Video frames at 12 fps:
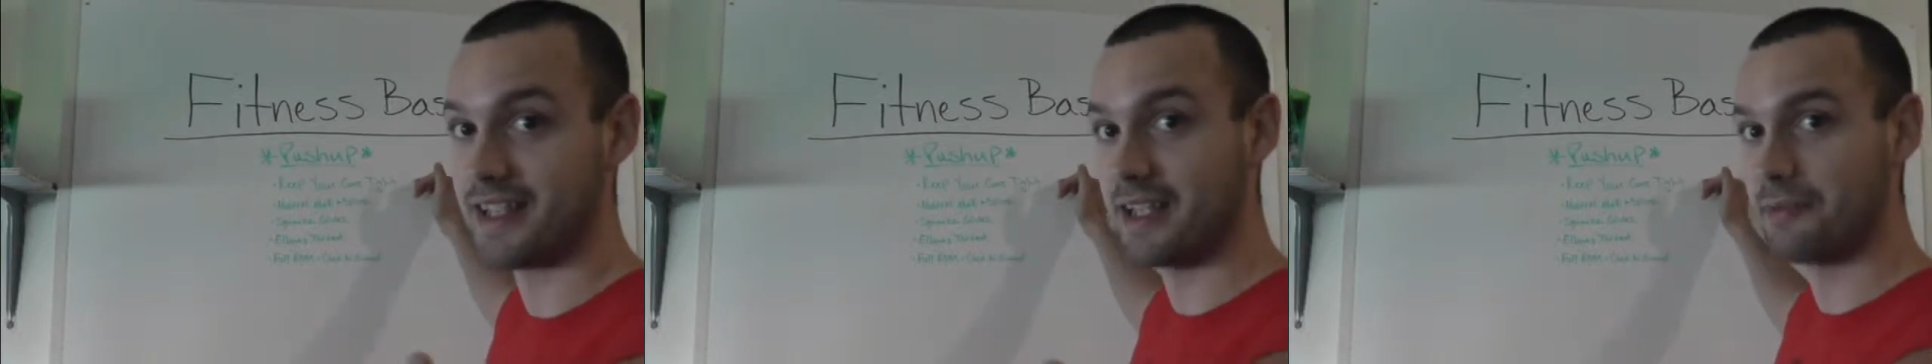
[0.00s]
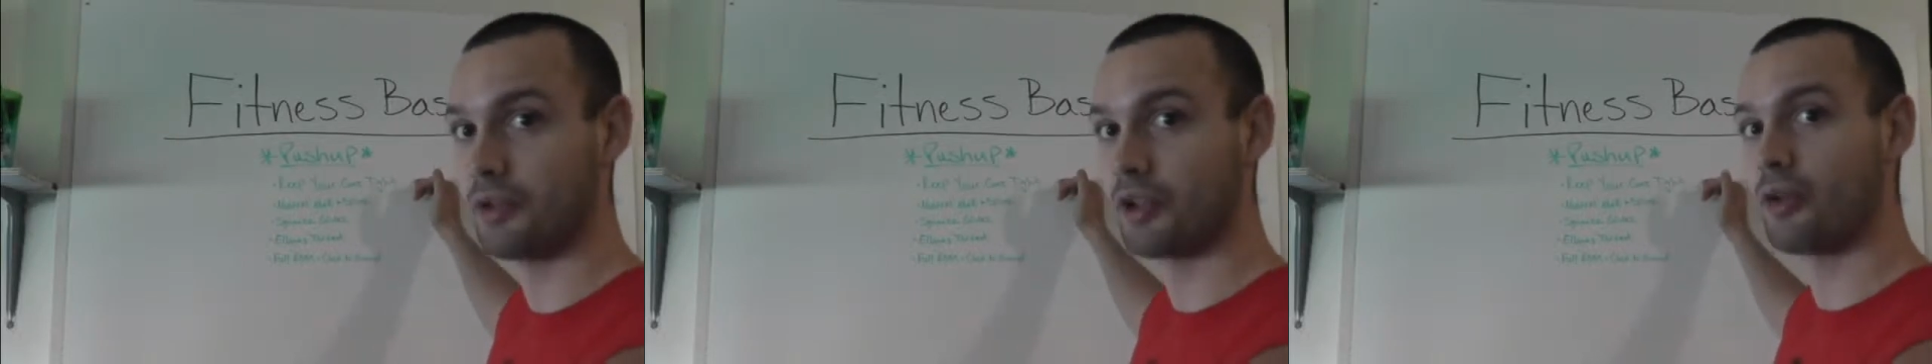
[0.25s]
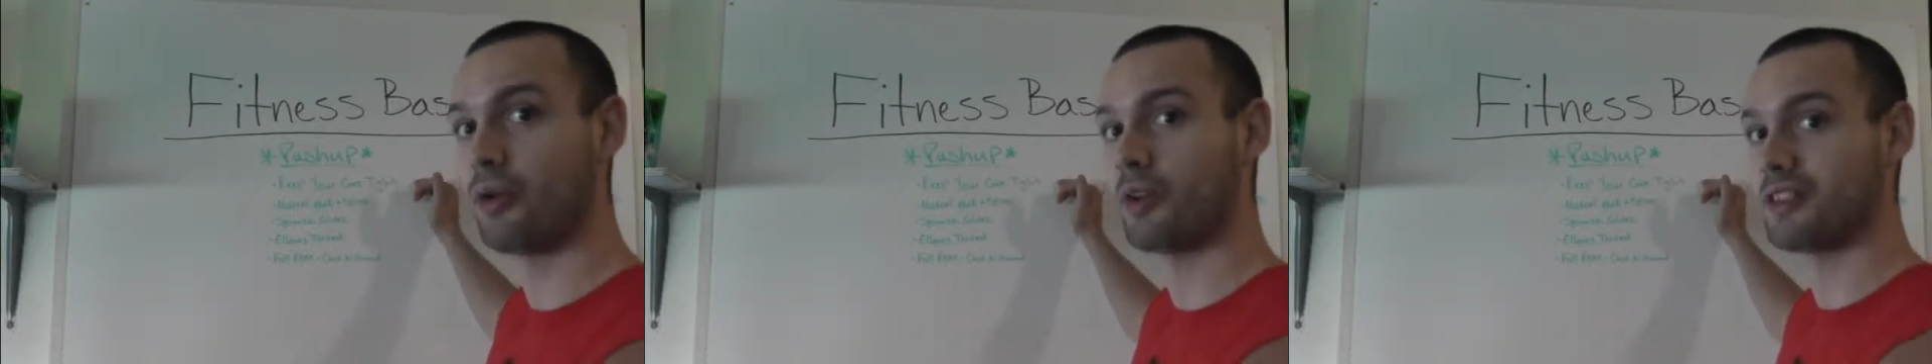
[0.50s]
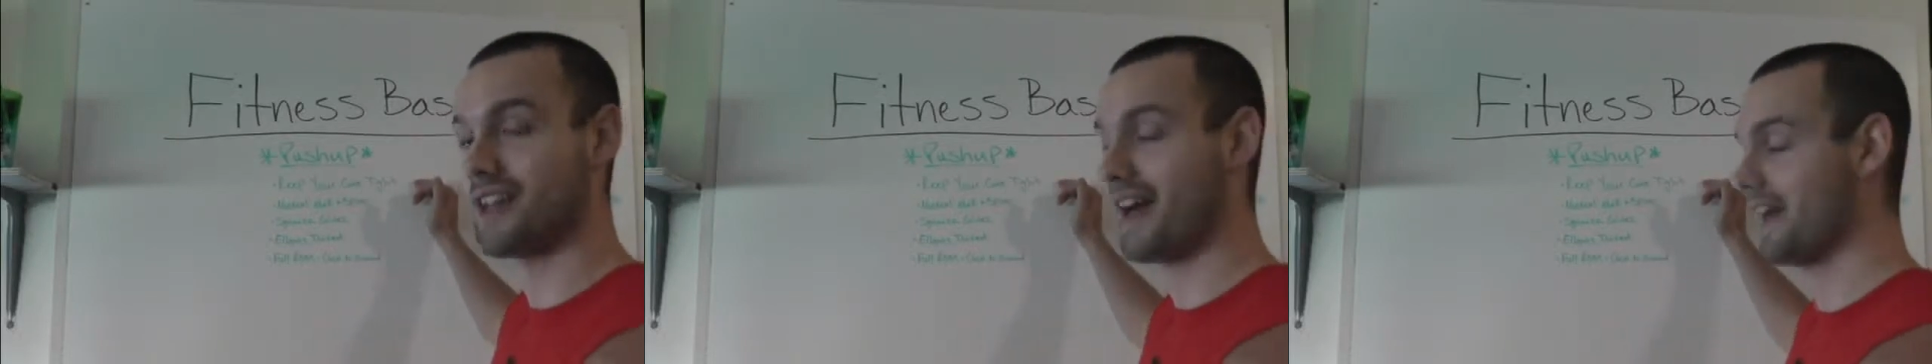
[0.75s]
keep your
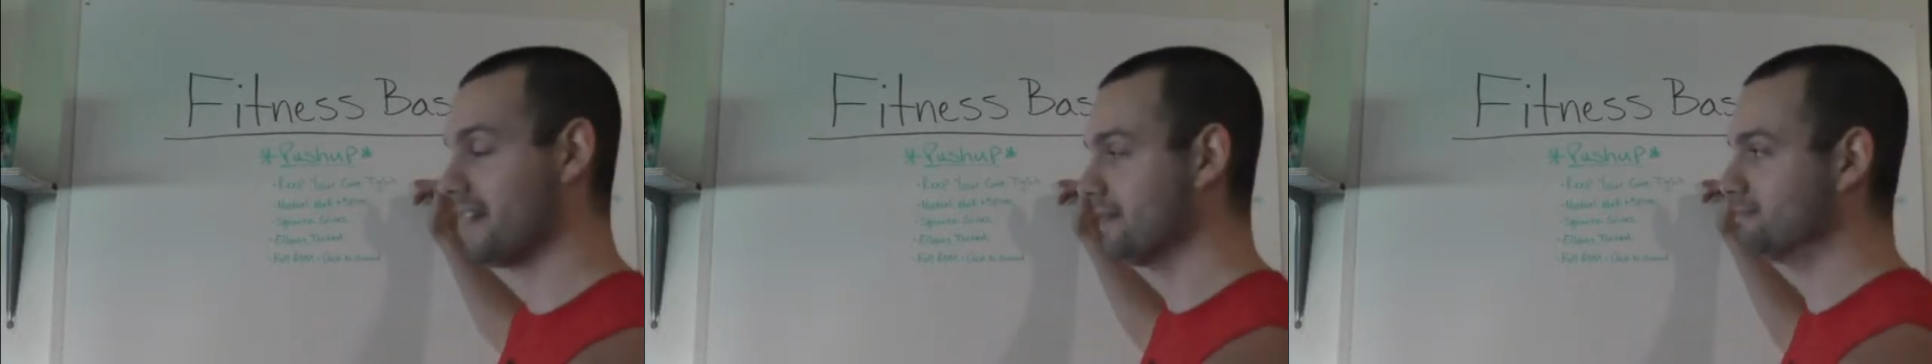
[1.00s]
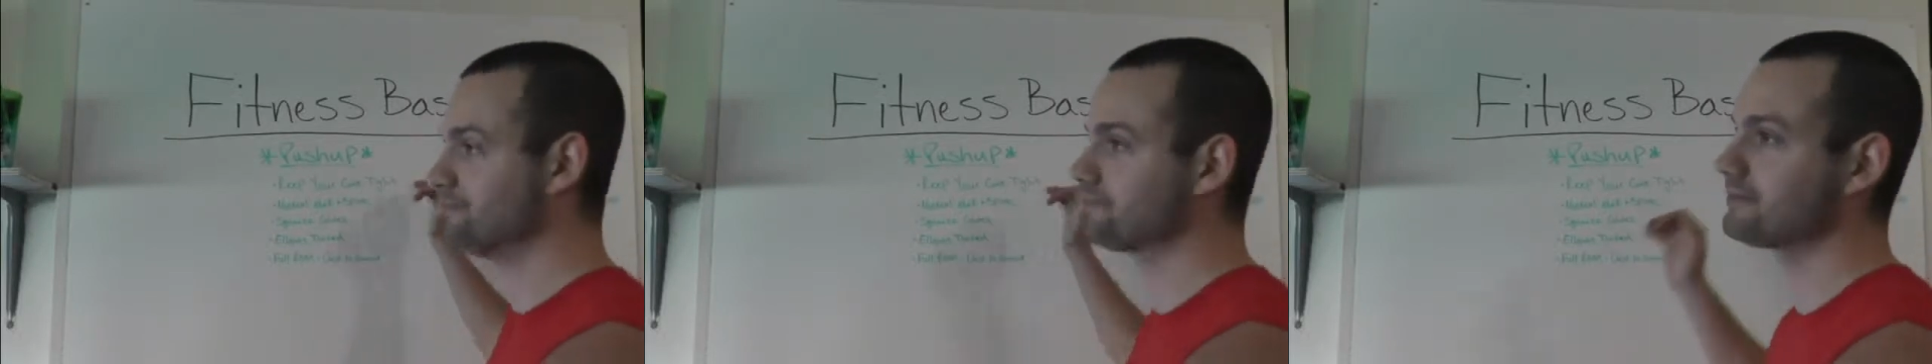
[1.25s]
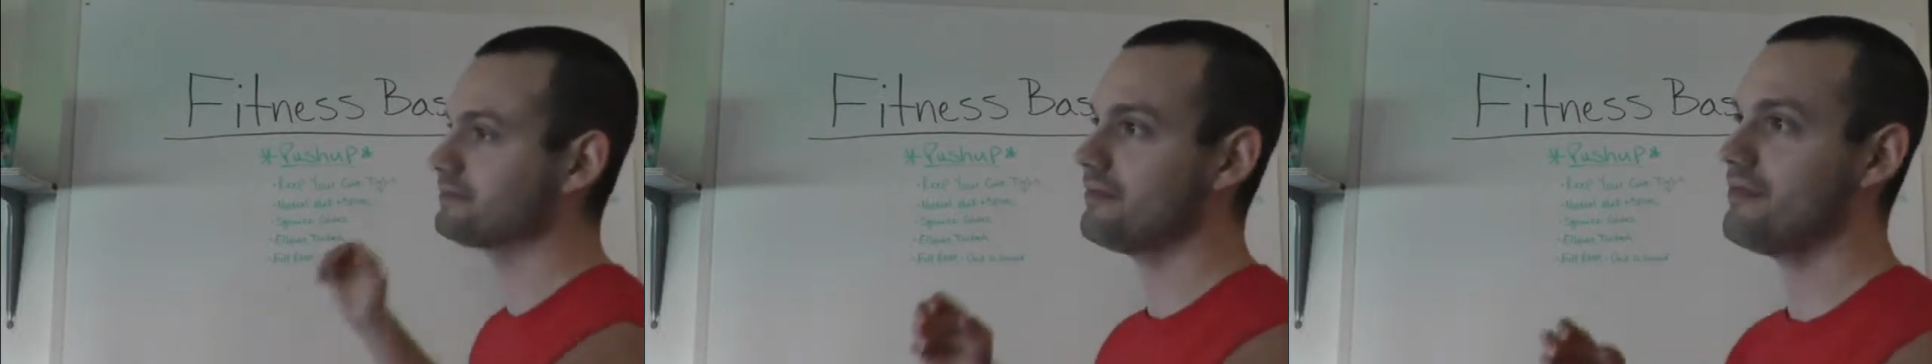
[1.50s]
core tight.